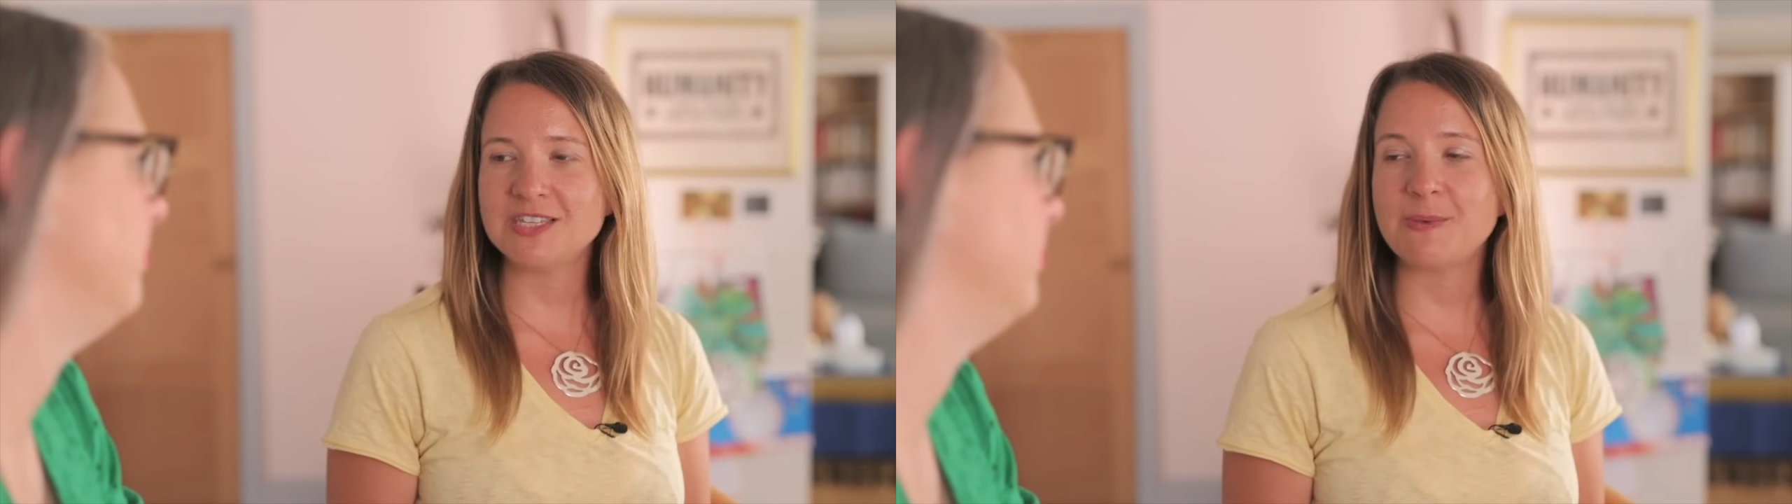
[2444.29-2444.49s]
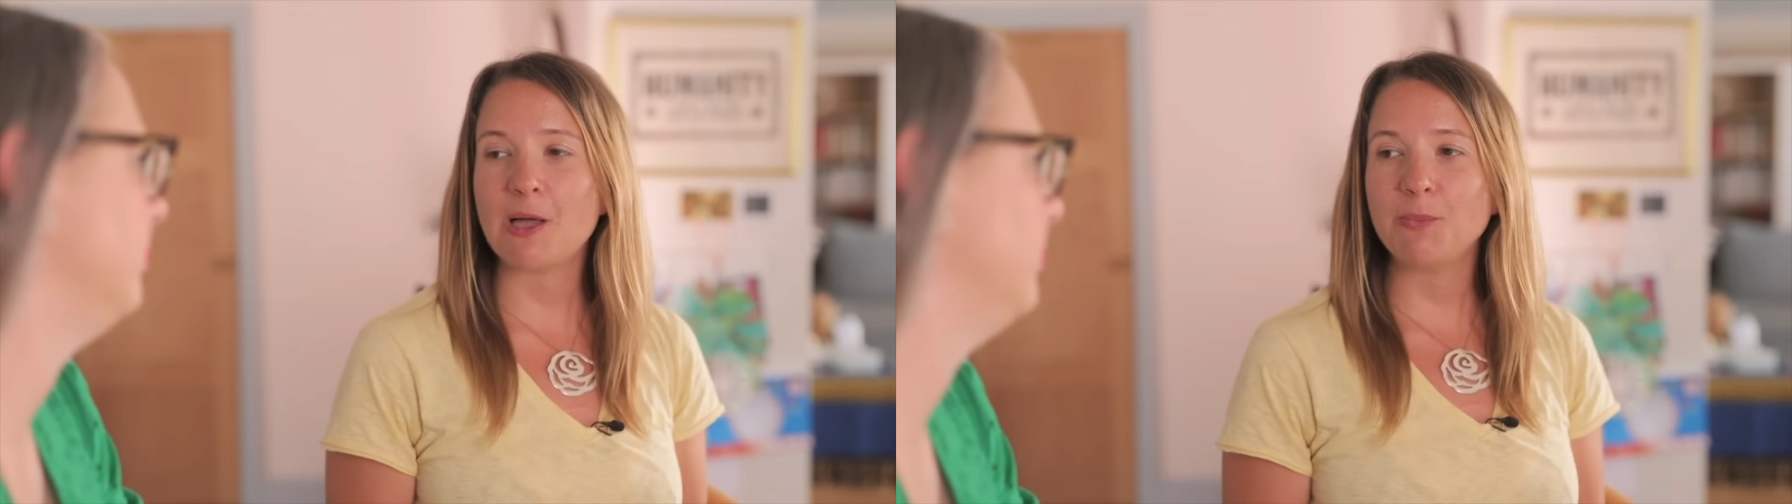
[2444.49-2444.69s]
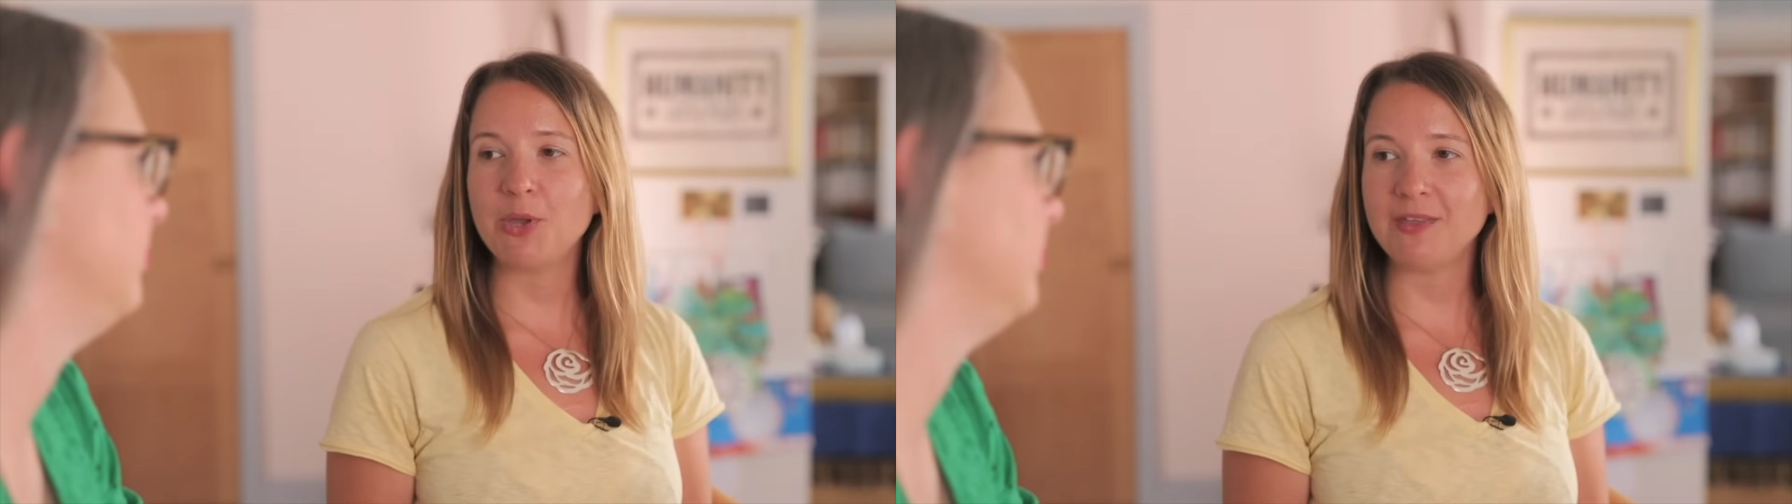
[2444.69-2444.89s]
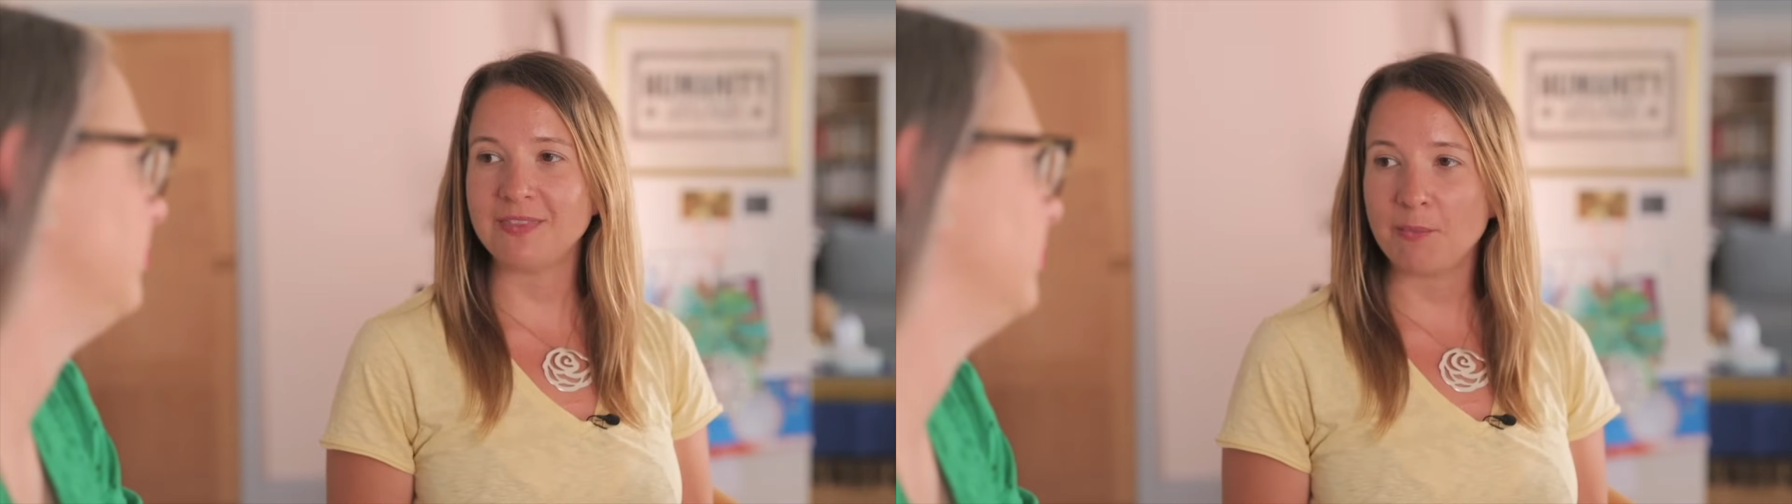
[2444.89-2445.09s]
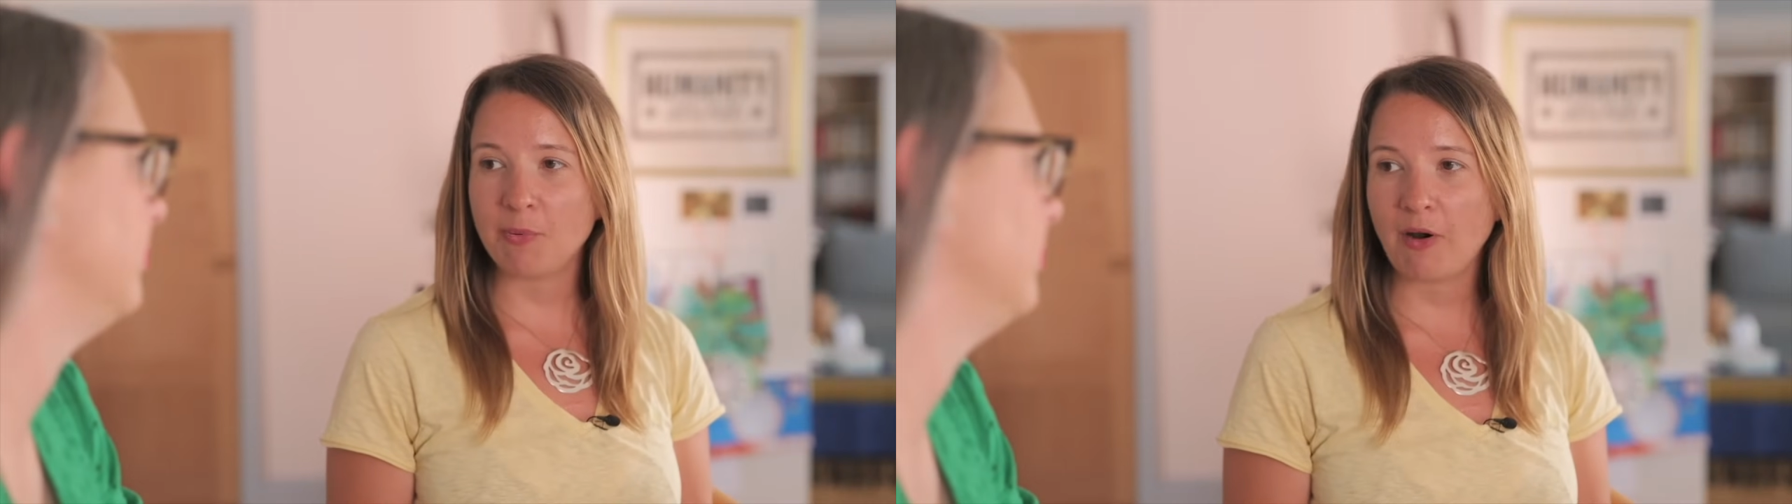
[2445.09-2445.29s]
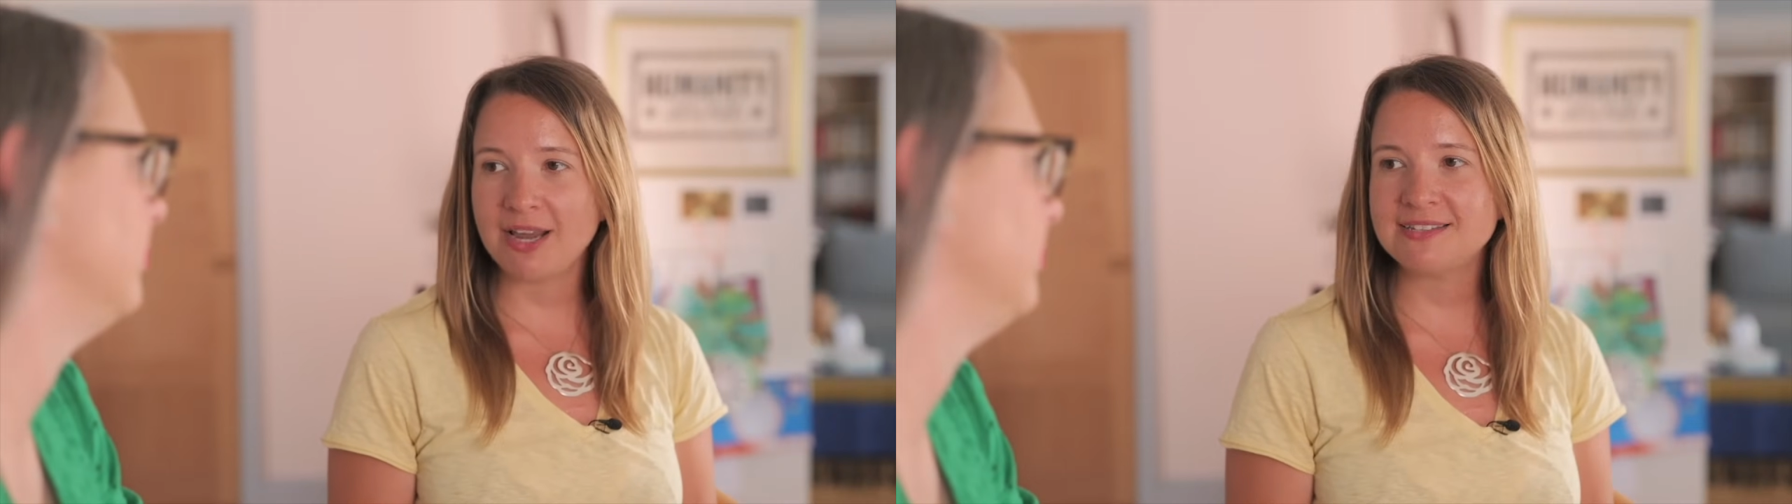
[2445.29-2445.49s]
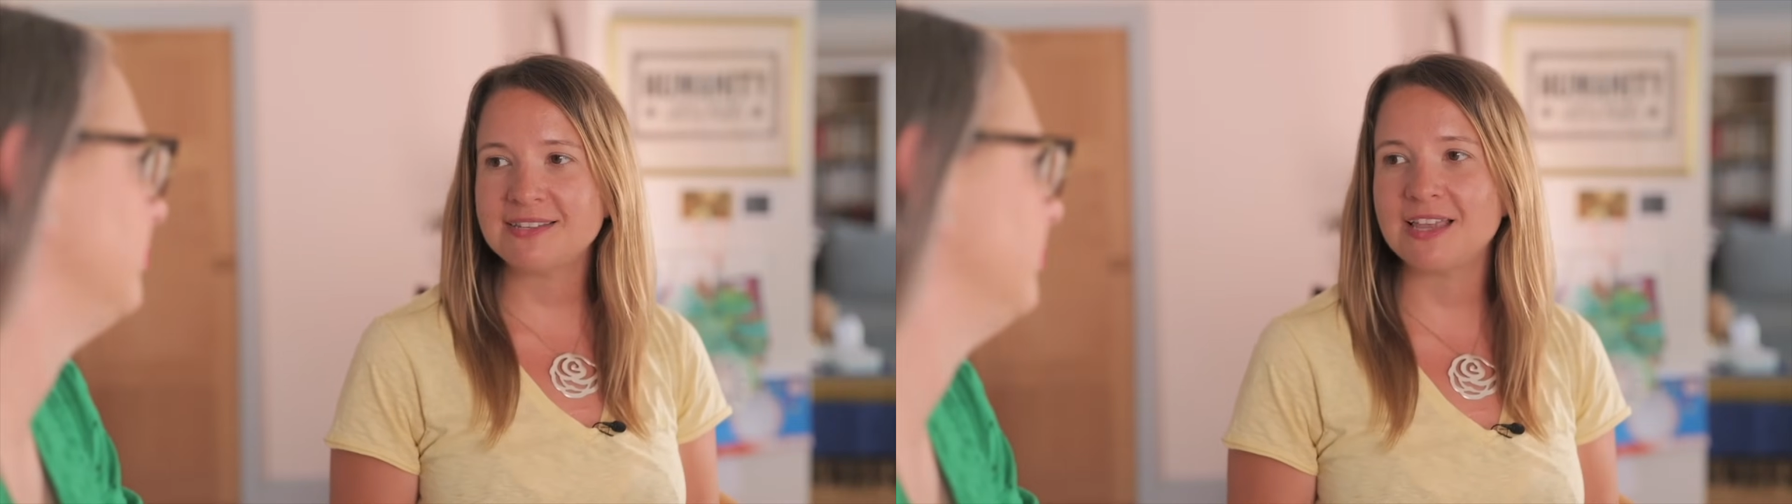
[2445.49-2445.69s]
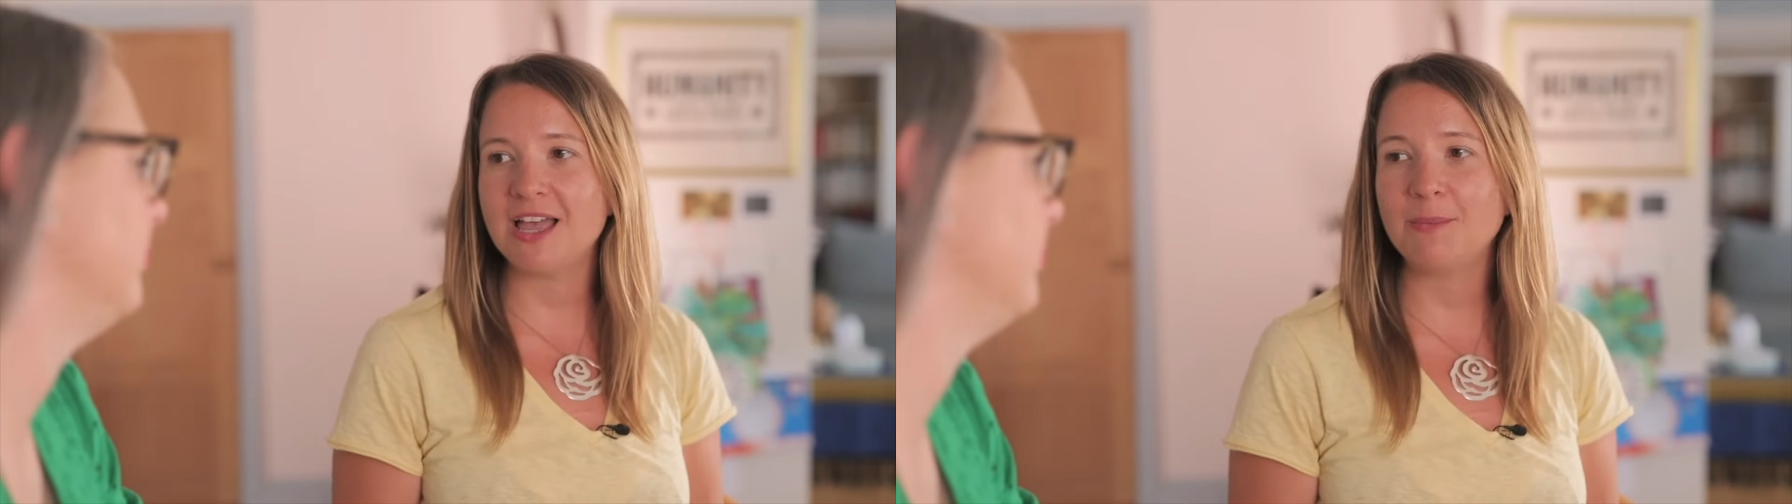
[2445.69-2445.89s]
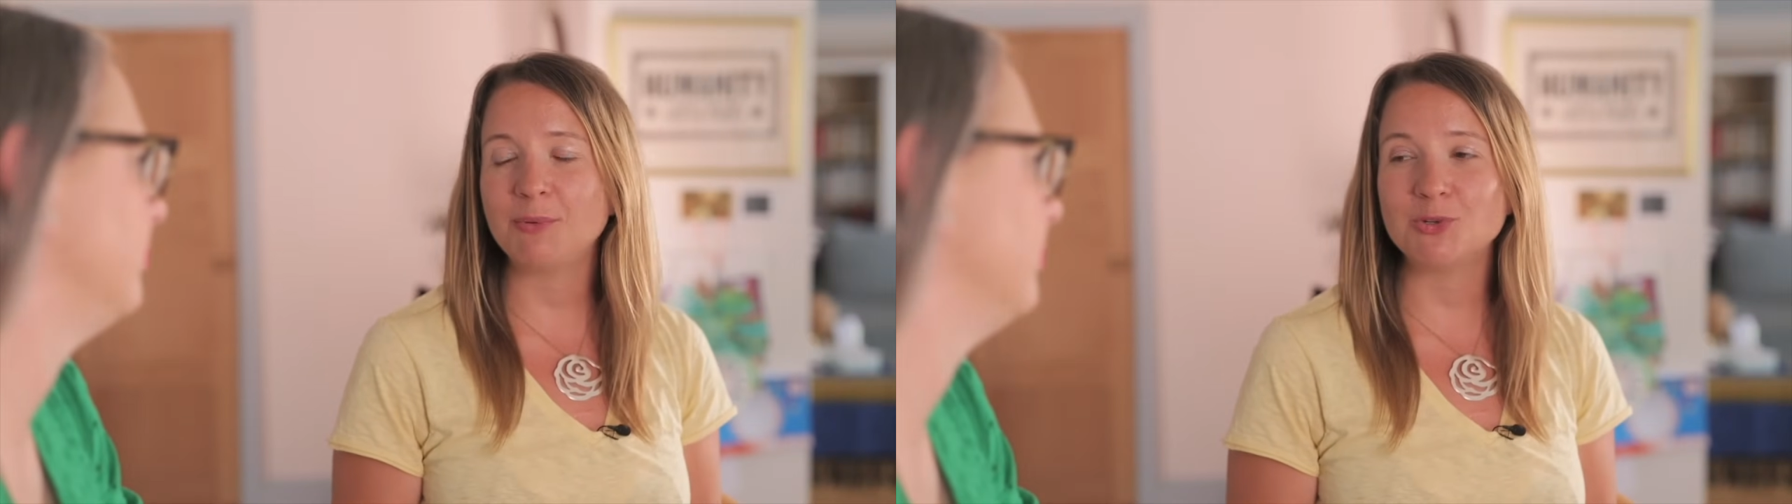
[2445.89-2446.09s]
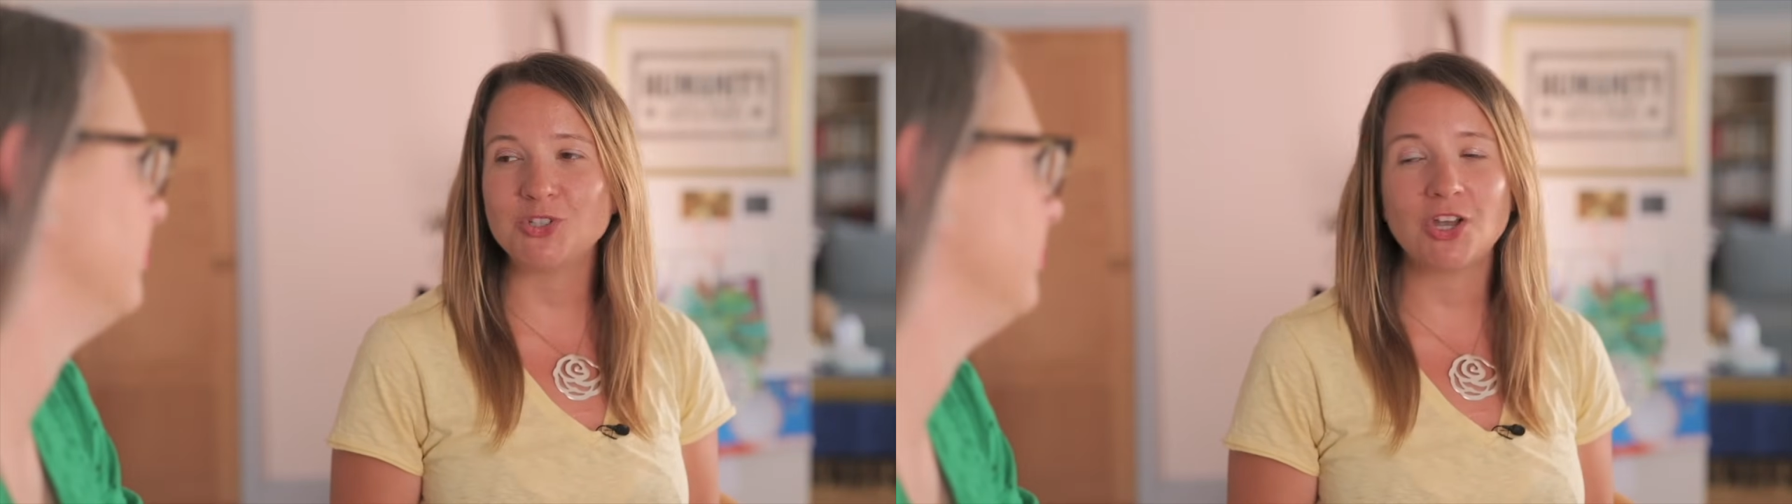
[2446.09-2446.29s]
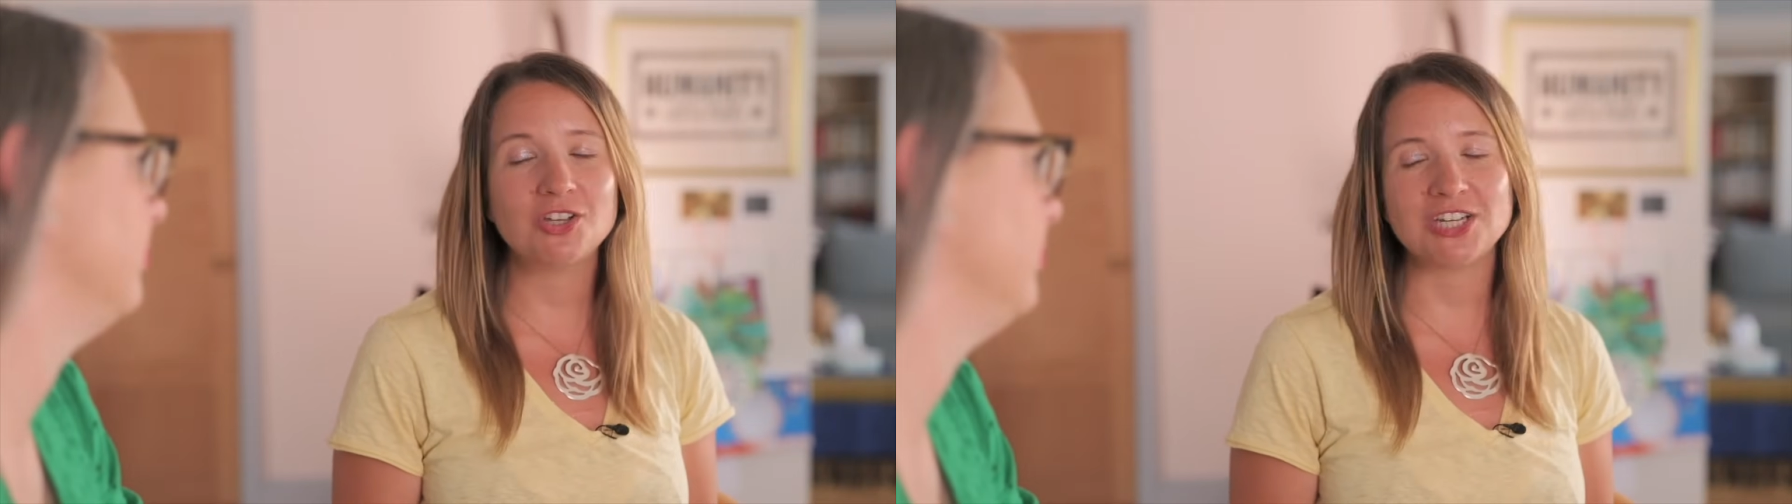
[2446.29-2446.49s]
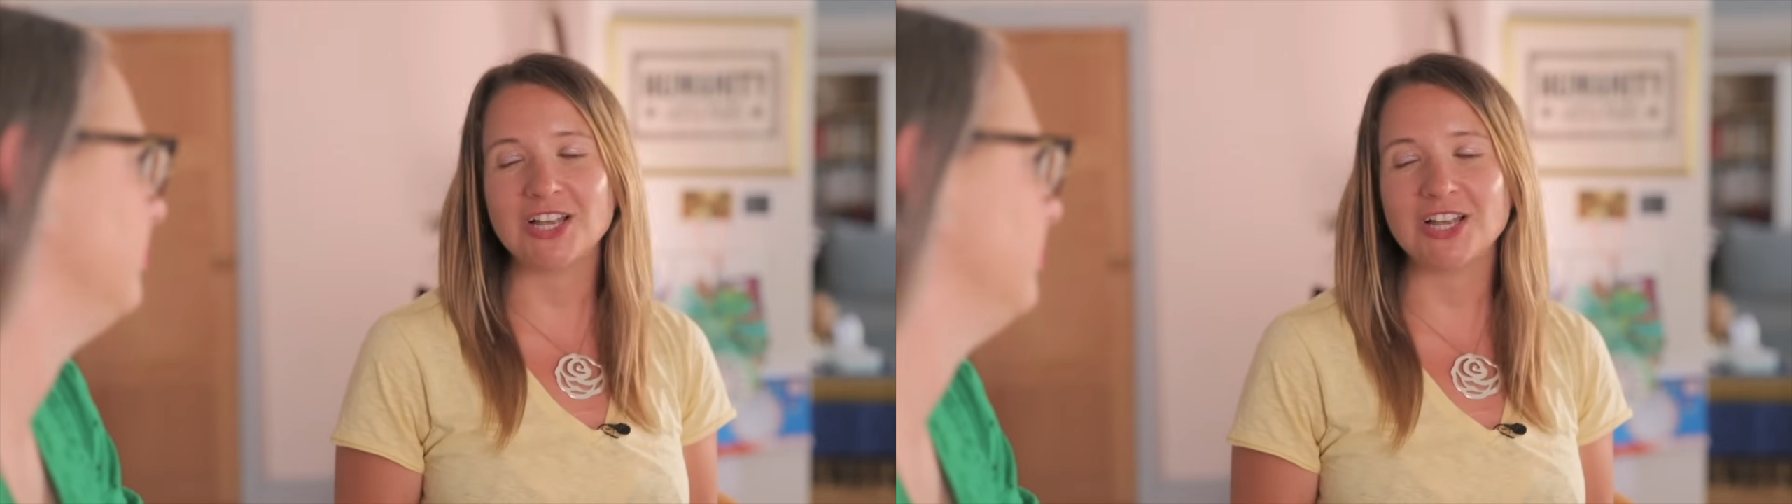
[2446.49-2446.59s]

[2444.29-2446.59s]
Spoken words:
about putting their prices up or charging